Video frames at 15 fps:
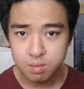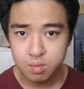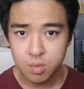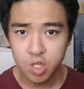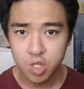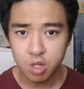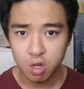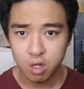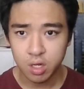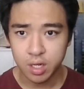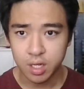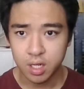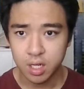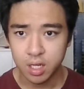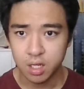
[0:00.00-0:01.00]

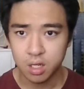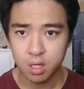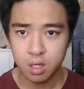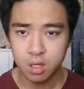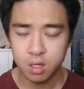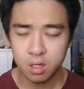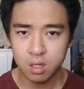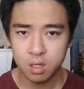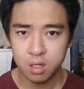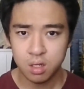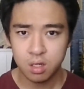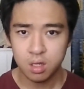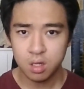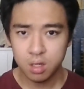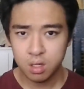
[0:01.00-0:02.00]
shockingly
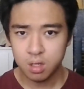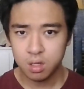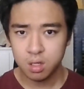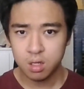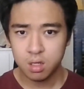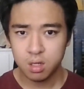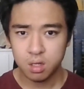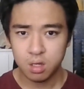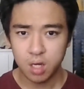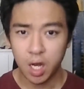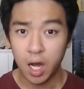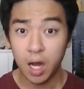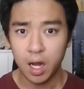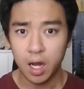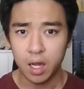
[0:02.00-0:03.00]

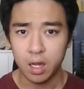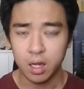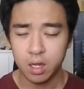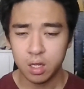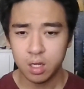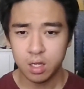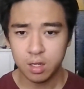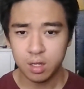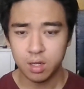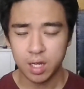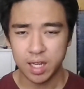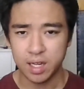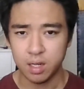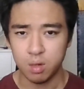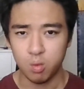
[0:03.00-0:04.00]
high
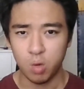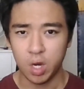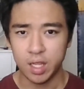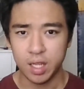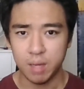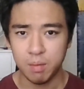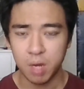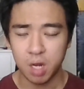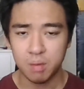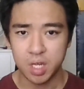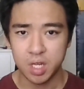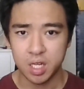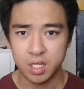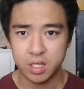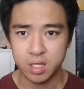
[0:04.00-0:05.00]
and why they might
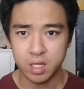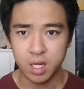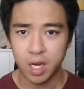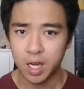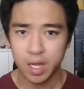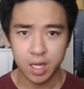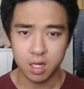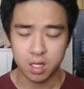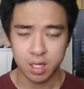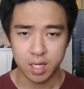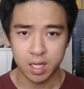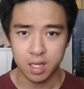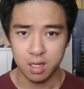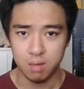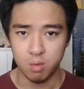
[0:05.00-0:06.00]
be nigh
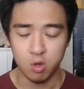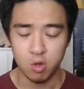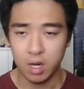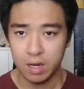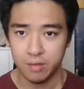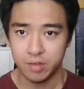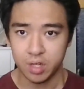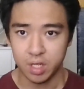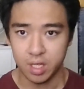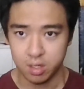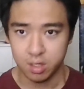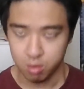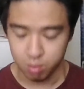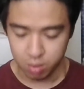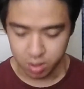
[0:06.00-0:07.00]
unkillable after they
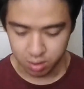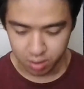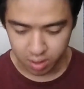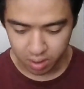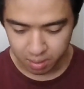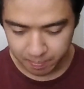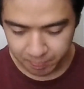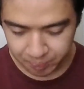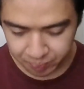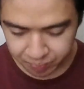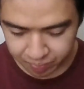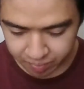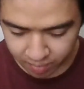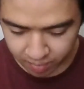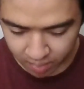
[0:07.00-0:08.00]
super, right?
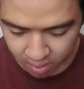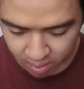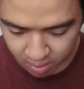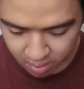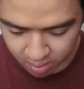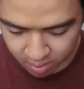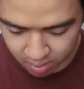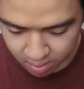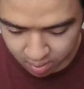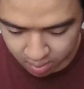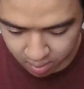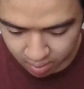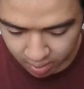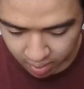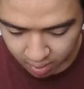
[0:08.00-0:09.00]

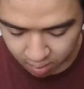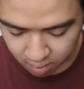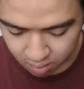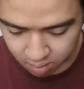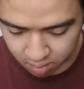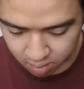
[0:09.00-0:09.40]
Now,